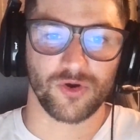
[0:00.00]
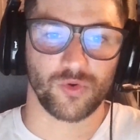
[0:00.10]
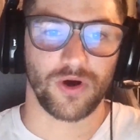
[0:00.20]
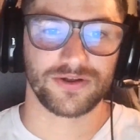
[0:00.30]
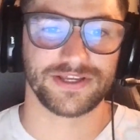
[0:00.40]

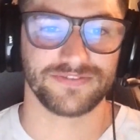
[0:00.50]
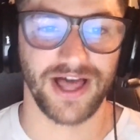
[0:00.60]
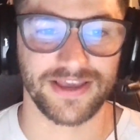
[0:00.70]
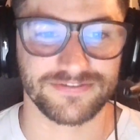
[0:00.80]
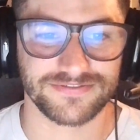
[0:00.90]
quality of
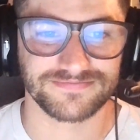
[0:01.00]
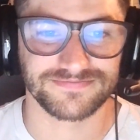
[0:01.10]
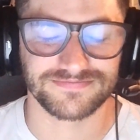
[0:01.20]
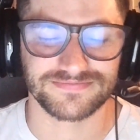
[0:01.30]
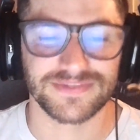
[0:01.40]
life.
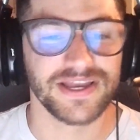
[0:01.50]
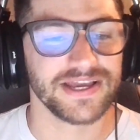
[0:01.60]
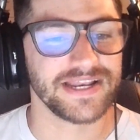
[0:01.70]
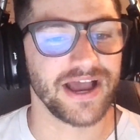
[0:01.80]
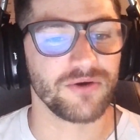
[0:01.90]

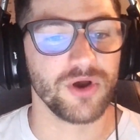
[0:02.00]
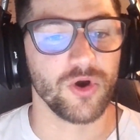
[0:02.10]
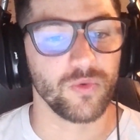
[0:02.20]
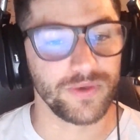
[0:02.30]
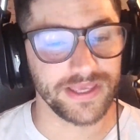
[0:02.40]
Now,
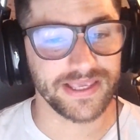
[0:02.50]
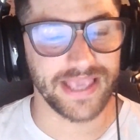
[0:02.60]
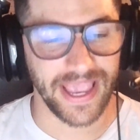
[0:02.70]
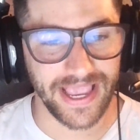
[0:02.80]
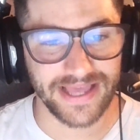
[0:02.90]
we
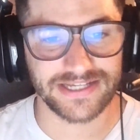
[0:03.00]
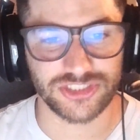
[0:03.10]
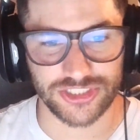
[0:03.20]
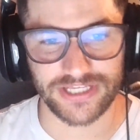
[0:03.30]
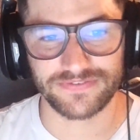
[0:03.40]
can
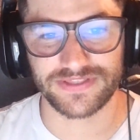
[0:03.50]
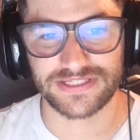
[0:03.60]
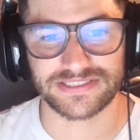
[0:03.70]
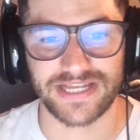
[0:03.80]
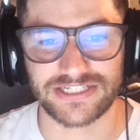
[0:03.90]
achieve
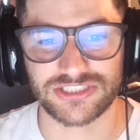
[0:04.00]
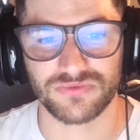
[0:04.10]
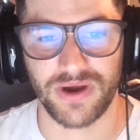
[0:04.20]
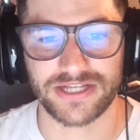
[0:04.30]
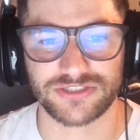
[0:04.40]
this
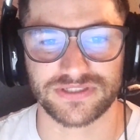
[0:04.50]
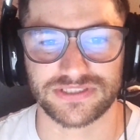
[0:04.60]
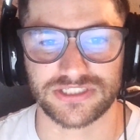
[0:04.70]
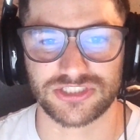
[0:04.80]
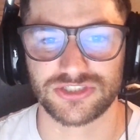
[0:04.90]
nationwide
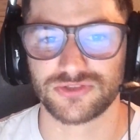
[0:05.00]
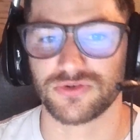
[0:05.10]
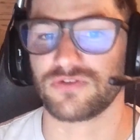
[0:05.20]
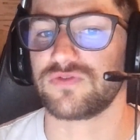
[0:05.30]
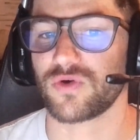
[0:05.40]
transition
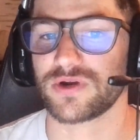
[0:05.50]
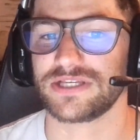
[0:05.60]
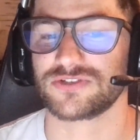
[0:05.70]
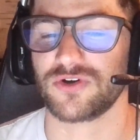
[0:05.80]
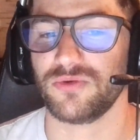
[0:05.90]
to a 4 day
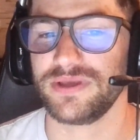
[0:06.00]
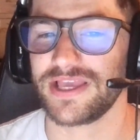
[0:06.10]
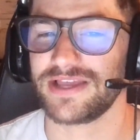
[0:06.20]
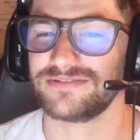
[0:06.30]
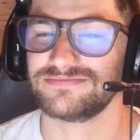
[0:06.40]
school week
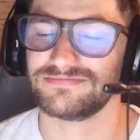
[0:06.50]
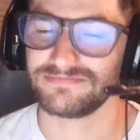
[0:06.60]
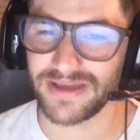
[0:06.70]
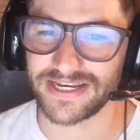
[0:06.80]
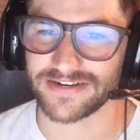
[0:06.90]
in
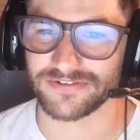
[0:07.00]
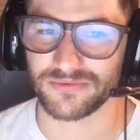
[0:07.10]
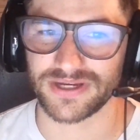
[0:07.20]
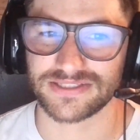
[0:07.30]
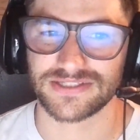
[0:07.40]
many different
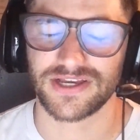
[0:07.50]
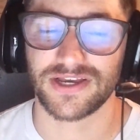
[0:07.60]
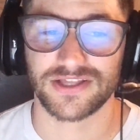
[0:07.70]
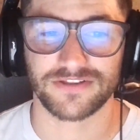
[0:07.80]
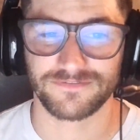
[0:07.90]
ways.
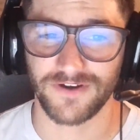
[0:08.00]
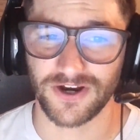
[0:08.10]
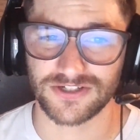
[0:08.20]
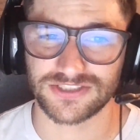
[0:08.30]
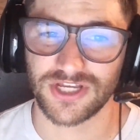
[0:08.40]
The
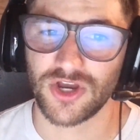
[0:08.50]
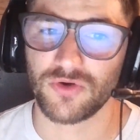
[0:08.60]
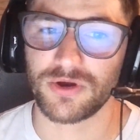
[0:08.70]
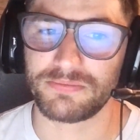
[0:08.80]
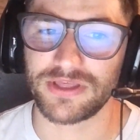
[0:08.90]
first
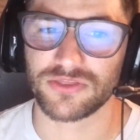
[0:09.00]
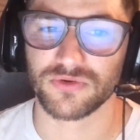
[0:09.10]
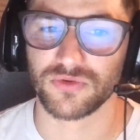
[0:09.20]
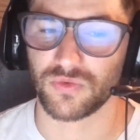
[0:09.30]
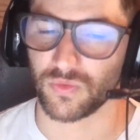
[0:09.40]
would be
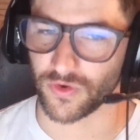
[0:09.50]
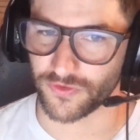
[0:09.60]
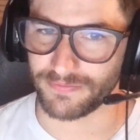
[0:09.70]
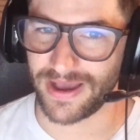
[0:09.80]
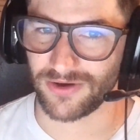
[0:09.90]
through word
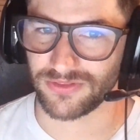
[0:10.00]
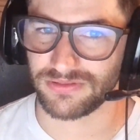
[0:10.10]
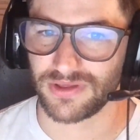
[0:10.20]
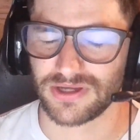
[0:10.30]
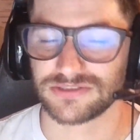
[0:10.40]
of mouth.
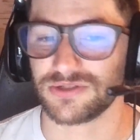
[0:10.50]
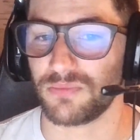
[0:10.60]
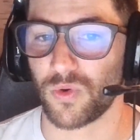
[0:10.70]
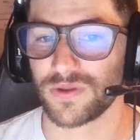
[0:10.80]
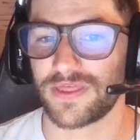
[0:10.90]
The
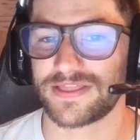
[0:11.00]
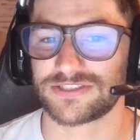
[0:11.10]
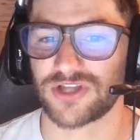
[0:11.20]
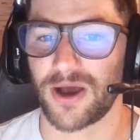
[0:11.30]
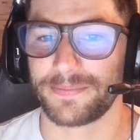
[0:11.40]
more that this
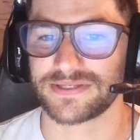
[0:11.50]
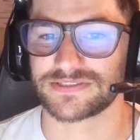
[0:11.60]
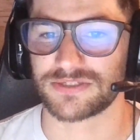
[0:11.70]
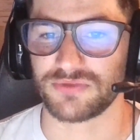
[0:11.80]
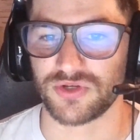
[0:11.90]
topic
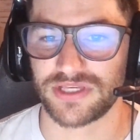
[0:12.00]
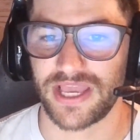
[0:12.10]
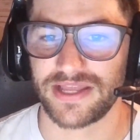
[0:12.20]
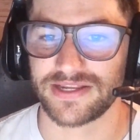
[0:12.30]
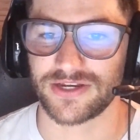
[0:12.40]
is
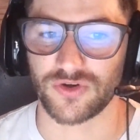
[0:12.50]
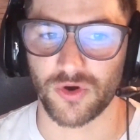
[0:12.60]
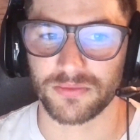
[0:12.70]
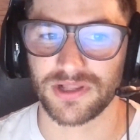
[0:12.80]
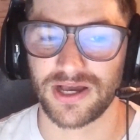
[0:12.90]
communicated and
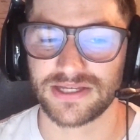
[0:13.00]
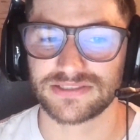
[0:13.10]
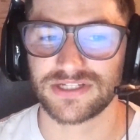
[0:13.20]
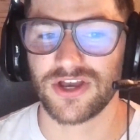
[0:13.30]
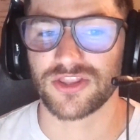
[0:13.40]

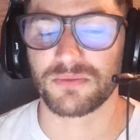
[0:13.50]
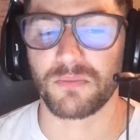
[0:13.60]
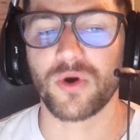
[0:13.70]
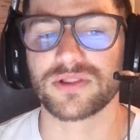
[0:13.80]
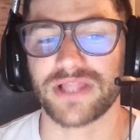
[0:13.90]
normalized, the
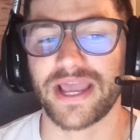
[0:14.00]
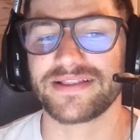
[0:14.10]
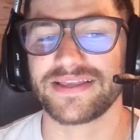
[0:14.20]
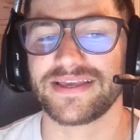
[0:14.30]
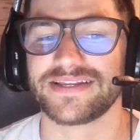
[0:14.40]
more
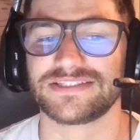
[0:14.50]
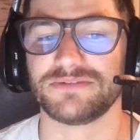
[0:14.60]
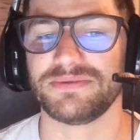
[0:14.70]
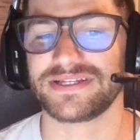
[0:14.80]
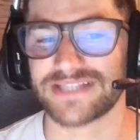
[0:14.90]
likely it is
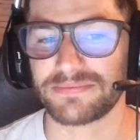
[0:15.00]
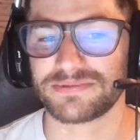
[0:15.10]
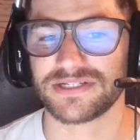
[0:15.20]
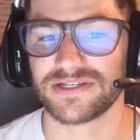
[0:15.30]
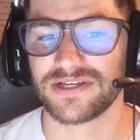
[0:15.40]
to be accepted.